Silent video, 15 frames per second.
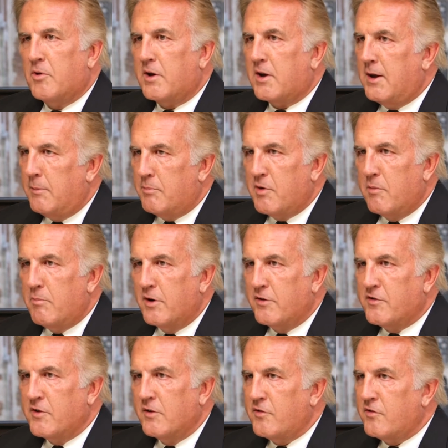to keep the
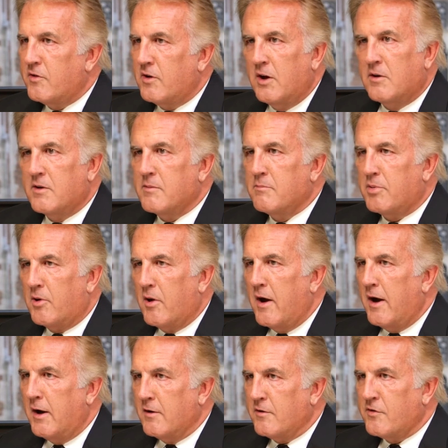business in
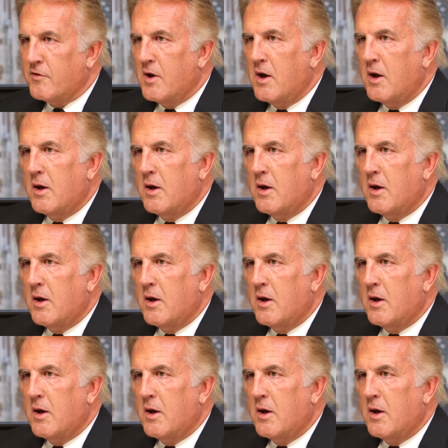compliance